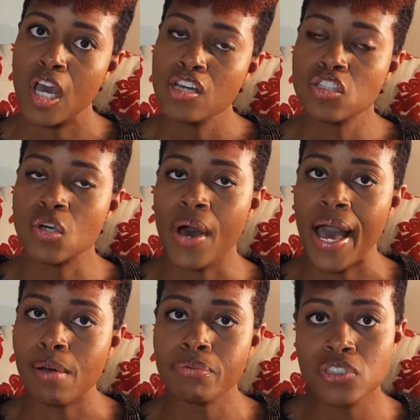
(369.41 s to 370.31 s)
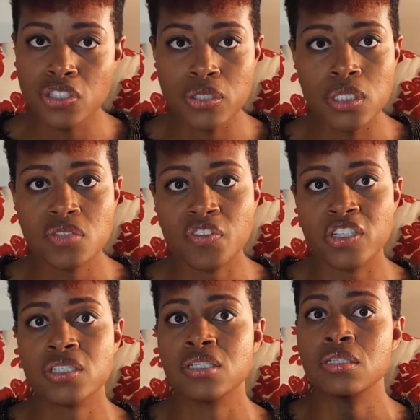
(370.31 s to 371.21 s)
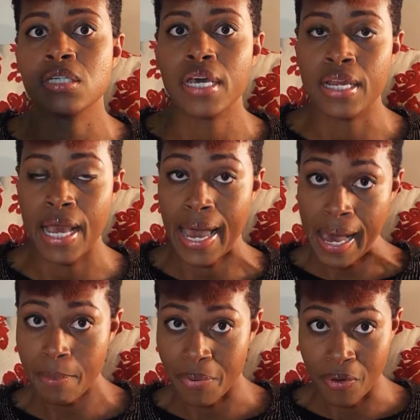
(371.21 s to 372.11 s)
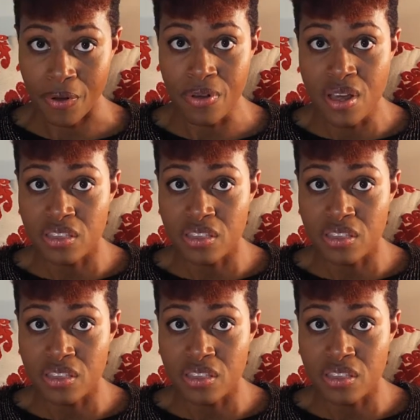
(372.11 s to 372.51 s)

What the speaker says: So apple juice versus an apple,